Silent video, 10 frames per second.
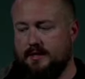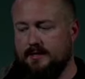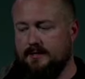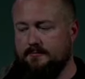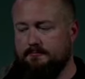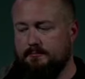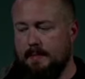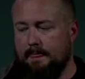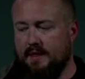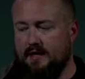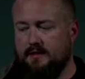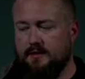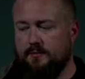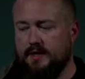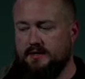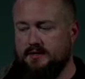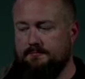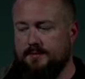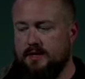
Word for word: um, in little ways.